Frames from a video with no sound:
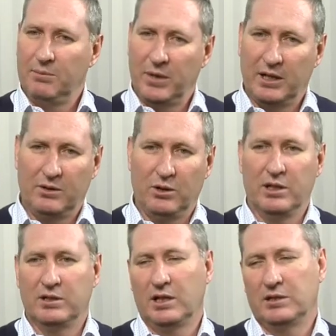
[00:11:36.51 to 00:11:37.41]
But
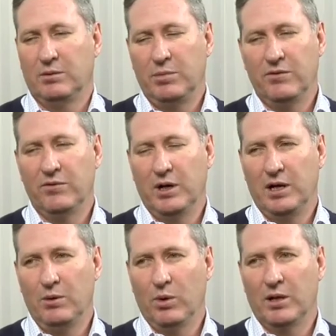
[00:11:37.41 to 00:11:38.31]
this has to be
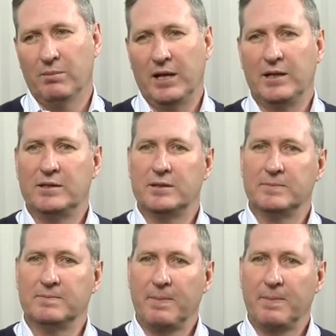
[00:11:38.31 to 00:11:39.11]
really well managed